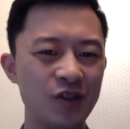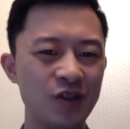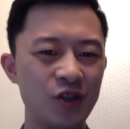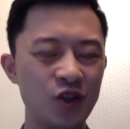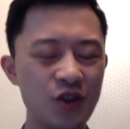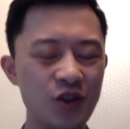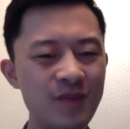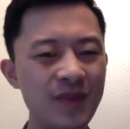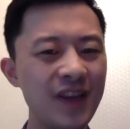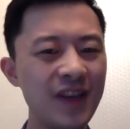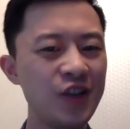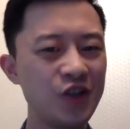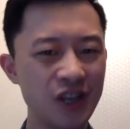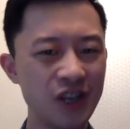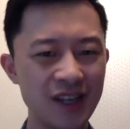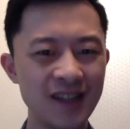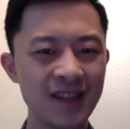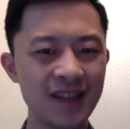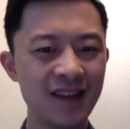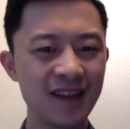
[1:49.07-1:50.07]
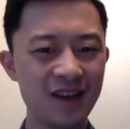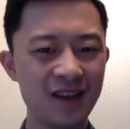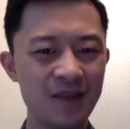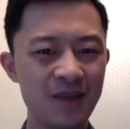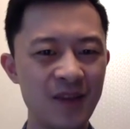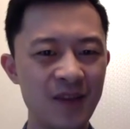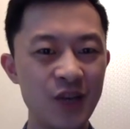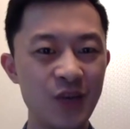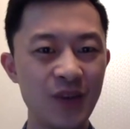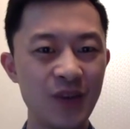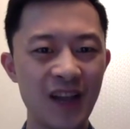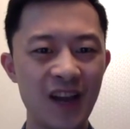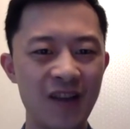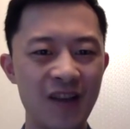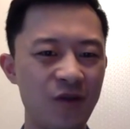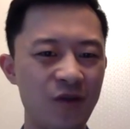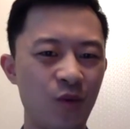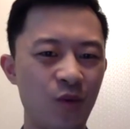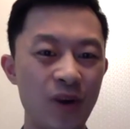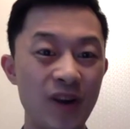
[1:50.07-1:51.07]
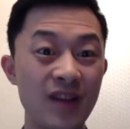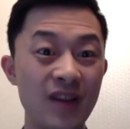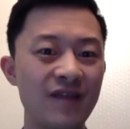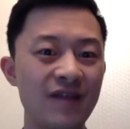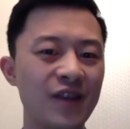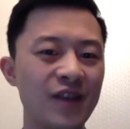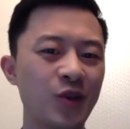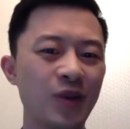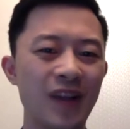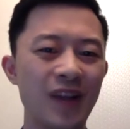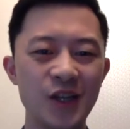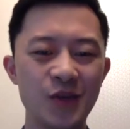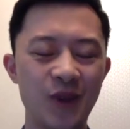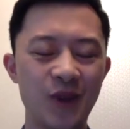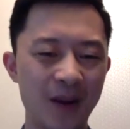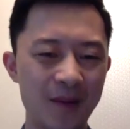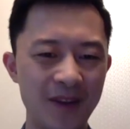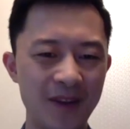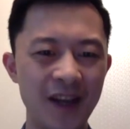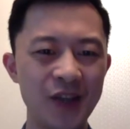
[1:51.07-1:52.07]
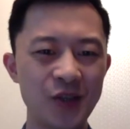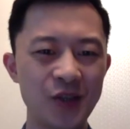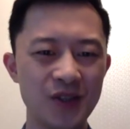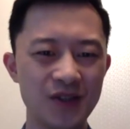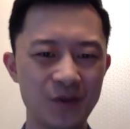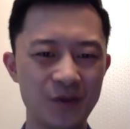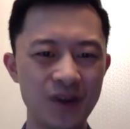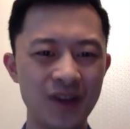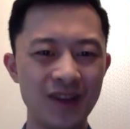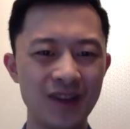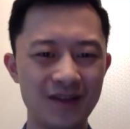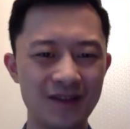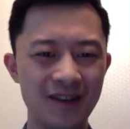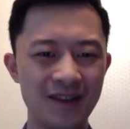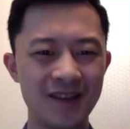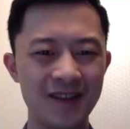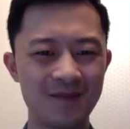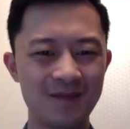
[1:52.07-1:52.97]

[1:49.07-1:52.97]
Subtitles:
should be adjusted a little bit to allow for more individualized recommendations for delivery.